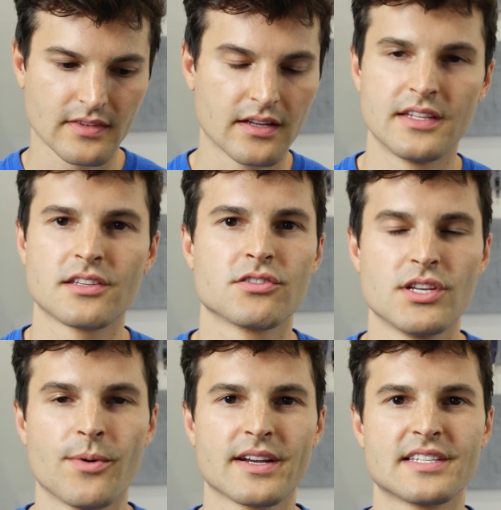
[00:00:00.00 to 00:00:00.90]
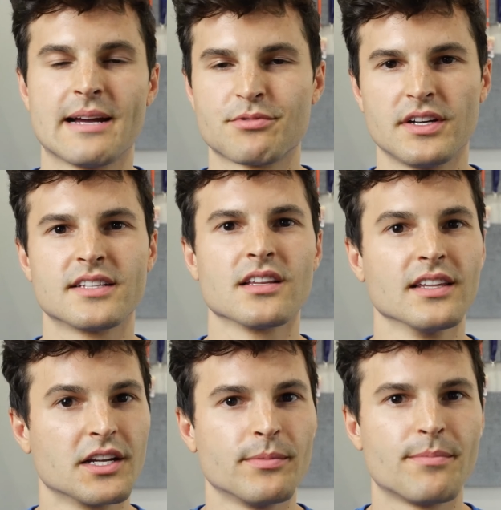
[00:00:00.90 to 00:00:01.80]
This is no exception. It's a
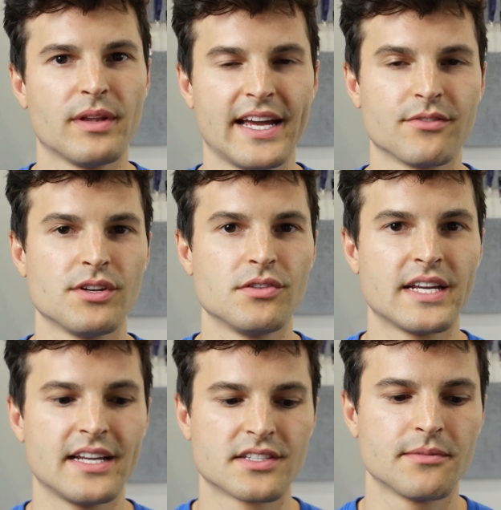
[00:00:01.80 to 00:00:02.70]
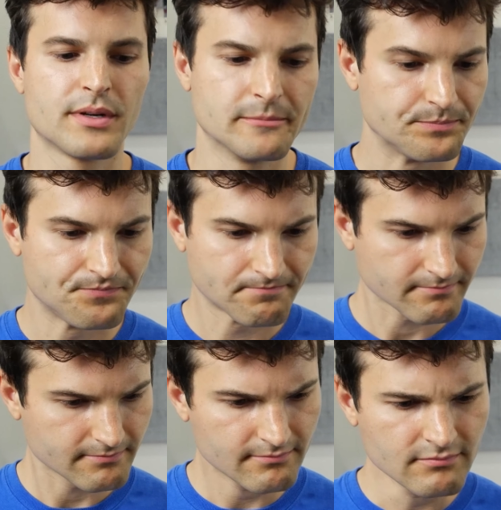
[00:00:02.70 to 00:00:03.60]
little bit bland when you taste it, but
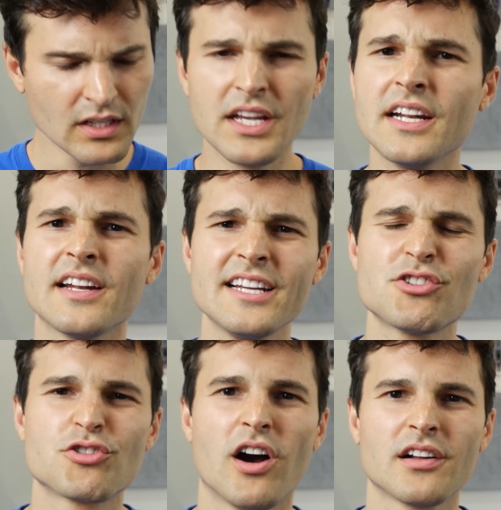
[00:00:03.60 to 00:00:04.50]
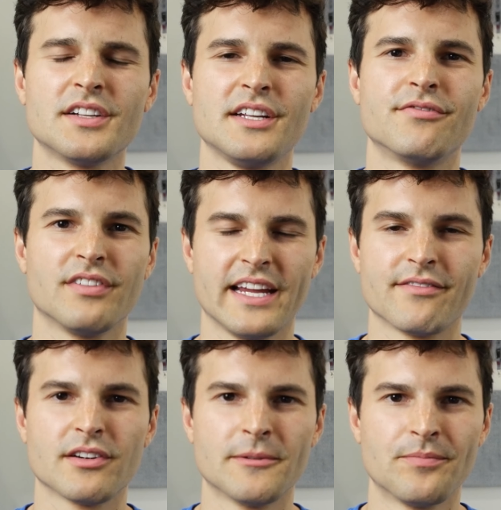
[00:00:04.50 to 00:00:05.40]
you get a nice chocolatey
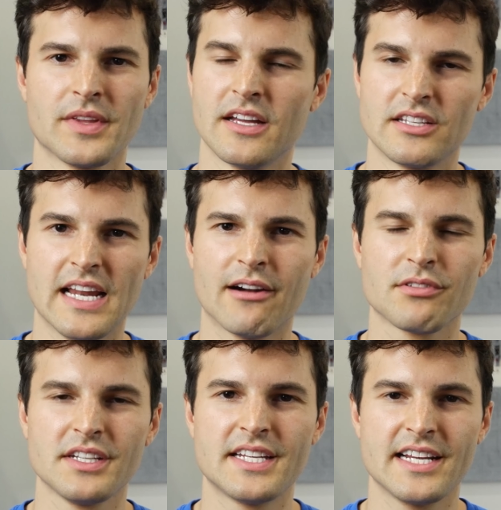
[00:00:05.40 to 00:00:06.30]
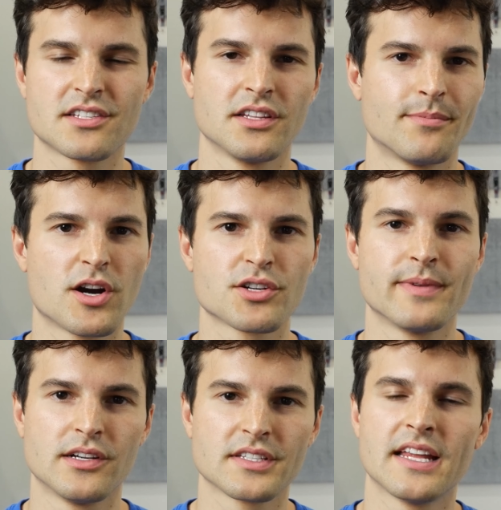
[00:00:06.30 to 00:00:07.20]
flavor, not really tasting the
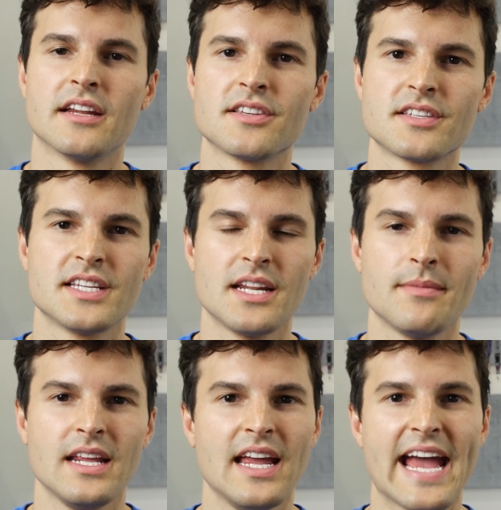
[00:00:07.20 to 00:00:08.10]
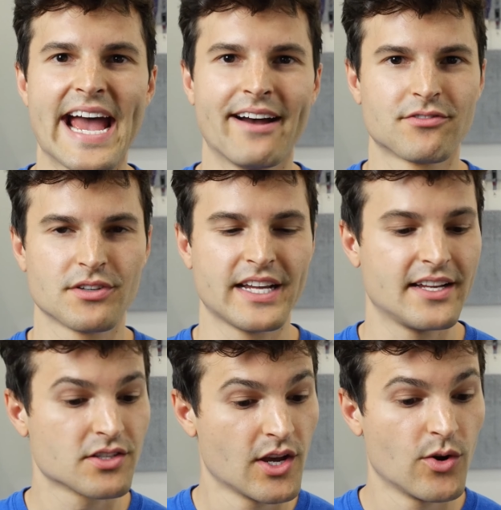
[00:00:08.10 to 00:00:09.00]
marshmallows, and a cinnamony
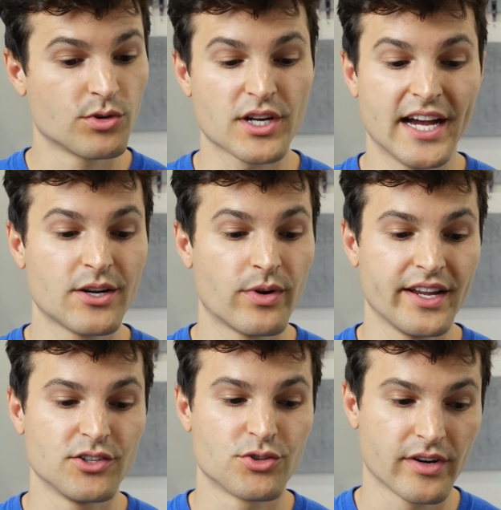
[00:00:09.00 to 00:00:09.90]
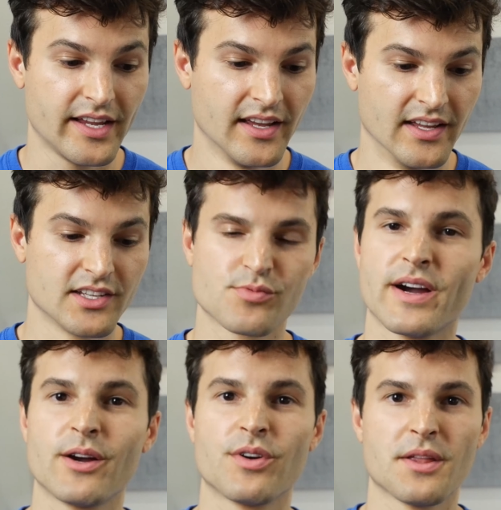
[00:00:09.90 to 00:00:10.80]
aftertaste, which I quite enjoy. This is
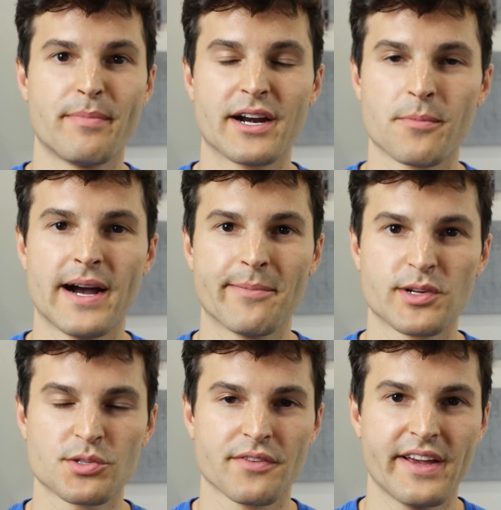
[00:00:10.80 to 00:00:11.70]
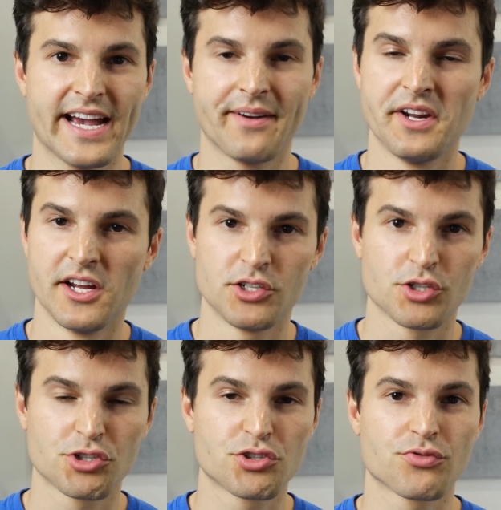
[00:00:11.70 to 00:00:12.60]
probably one of the better Pop-Tarts I've had
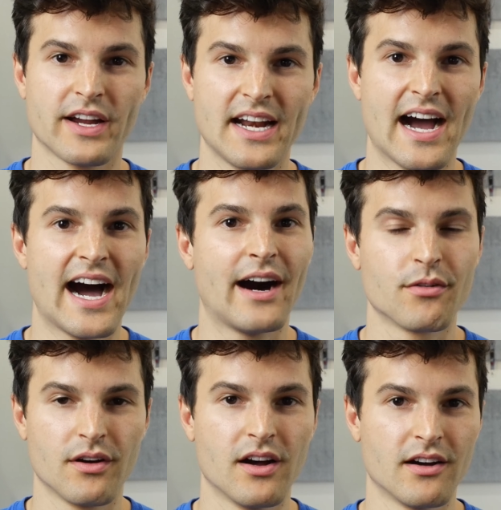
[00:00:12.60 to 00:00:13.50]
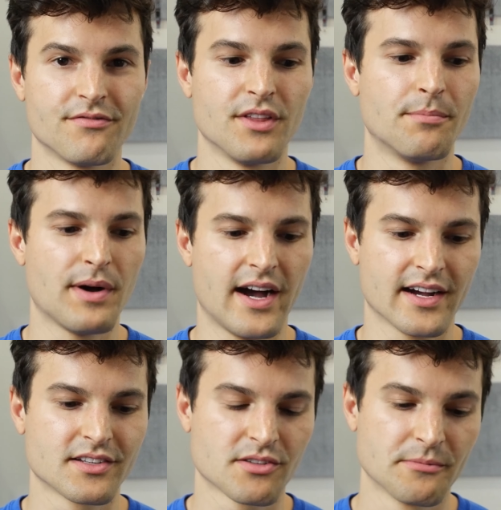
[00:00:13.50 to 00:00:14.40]
just straight out of the
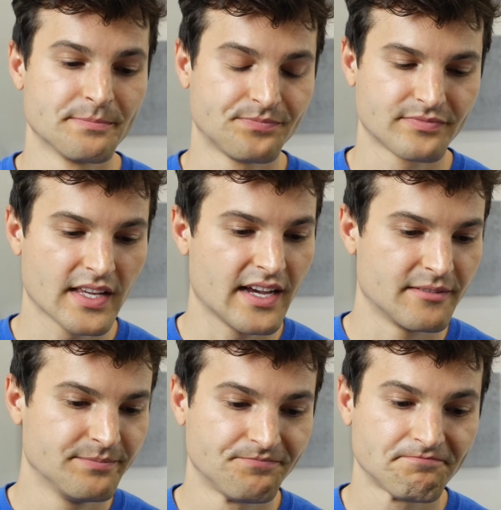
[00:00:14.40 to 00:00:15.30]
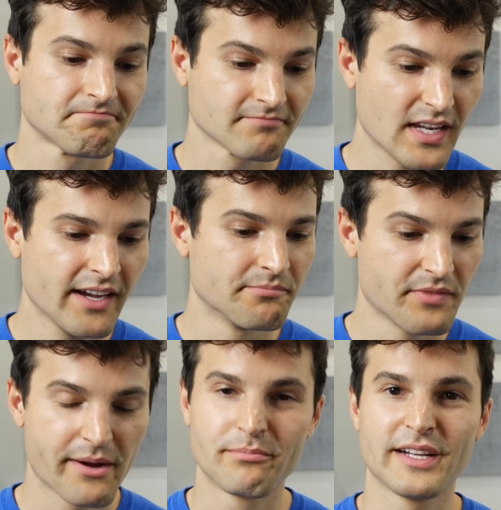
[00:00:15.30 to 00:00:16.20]
box. And yeah,
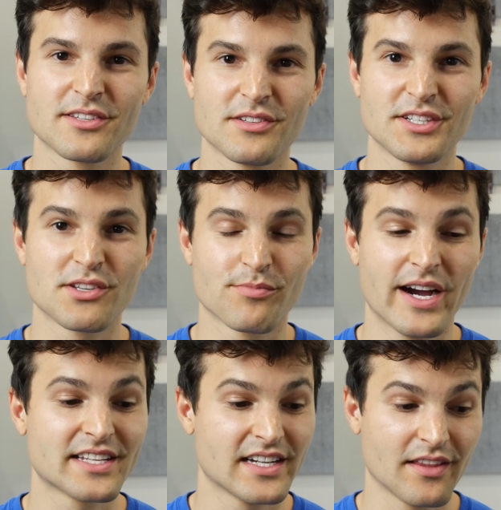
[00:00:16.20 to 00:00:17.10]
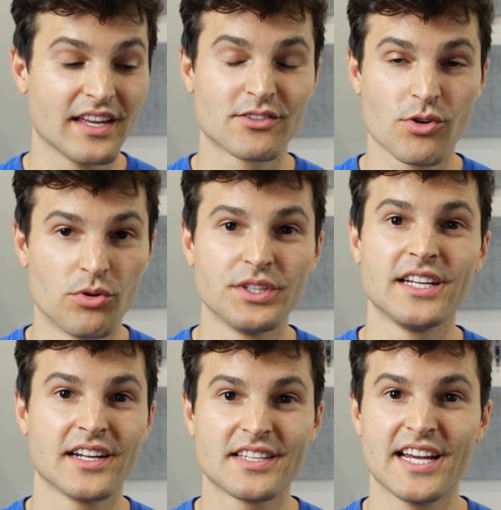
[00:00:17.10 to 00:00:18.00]
I'm pleasantly surprised, and I think it's only
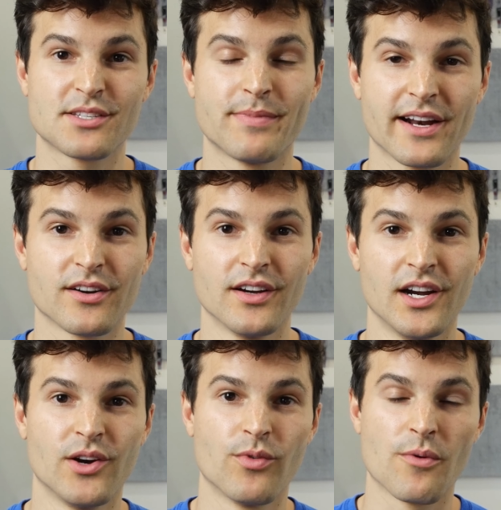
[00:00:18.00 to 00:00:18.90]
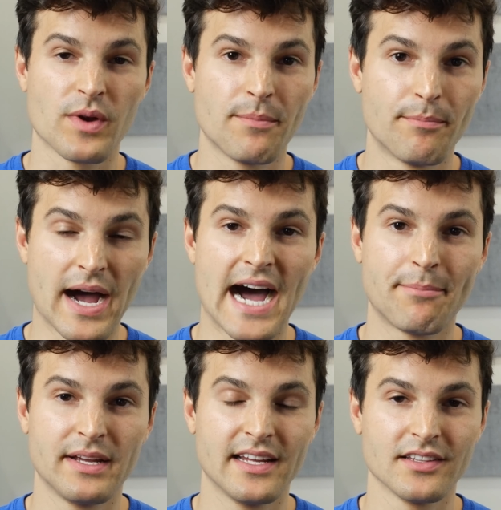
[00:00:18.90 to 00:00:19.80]
going to taste better when we
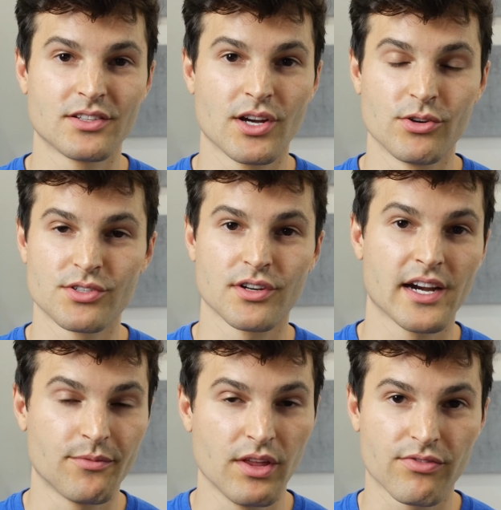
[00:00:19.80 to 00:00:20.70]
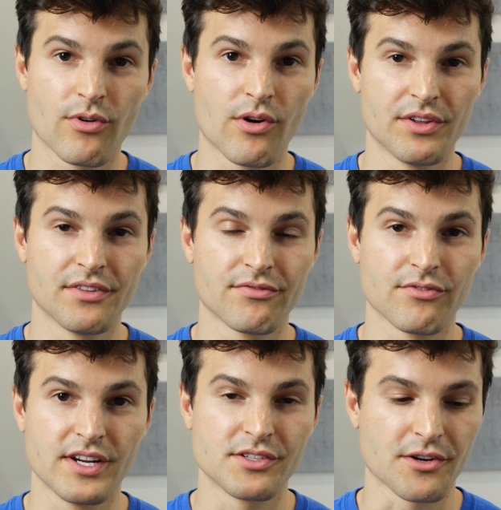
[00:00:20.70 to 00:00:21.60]
pop it in the toaster and we throw it in the
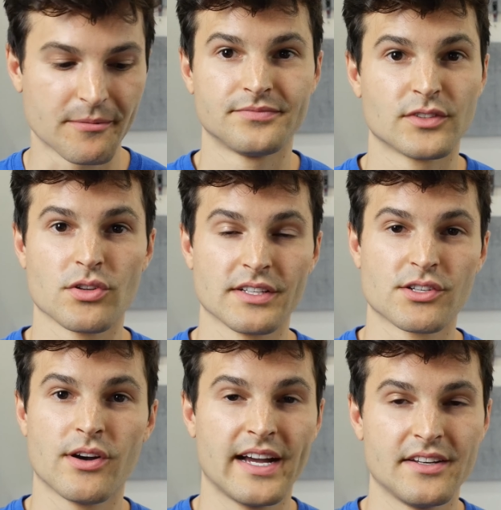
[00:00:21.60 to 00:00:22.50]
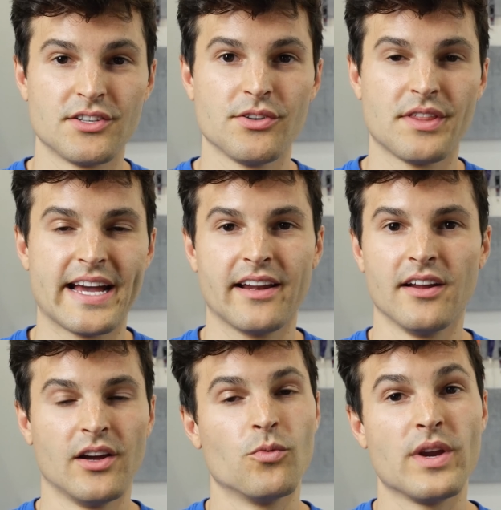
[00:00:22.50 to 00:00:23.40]
freezer. So let's go ahead and do that.
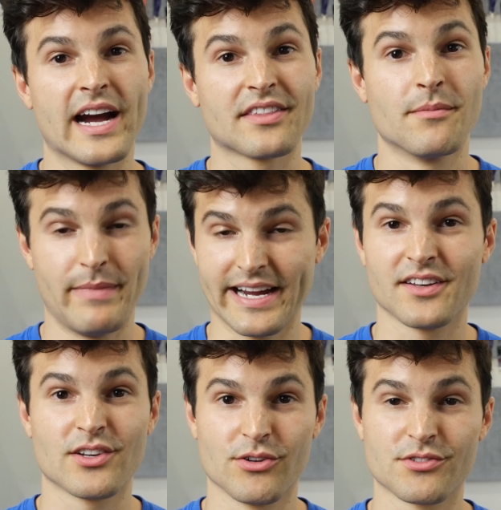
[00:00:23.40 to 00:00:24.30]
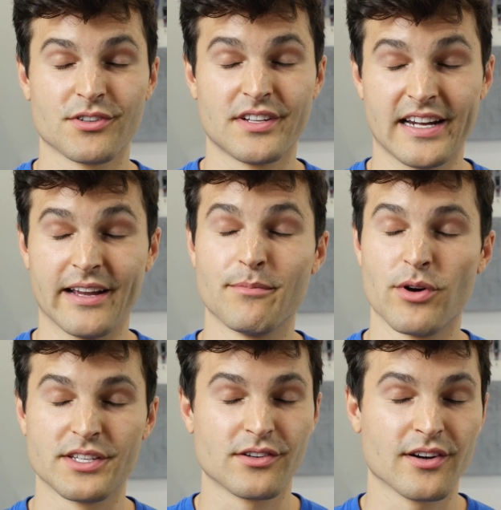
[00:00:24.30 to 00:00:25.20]
We got the Mega Toaster today,
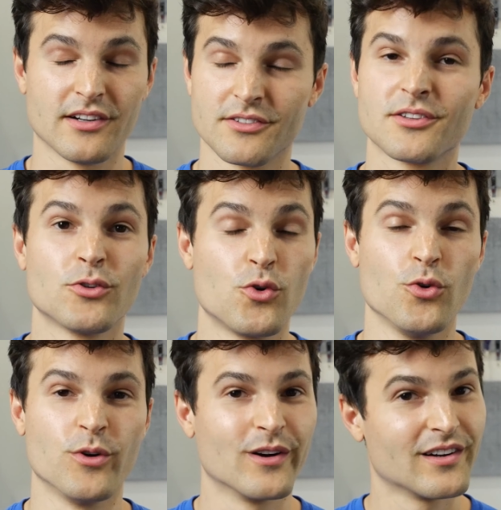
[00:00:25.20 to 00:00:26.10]
boys and girls. Whew,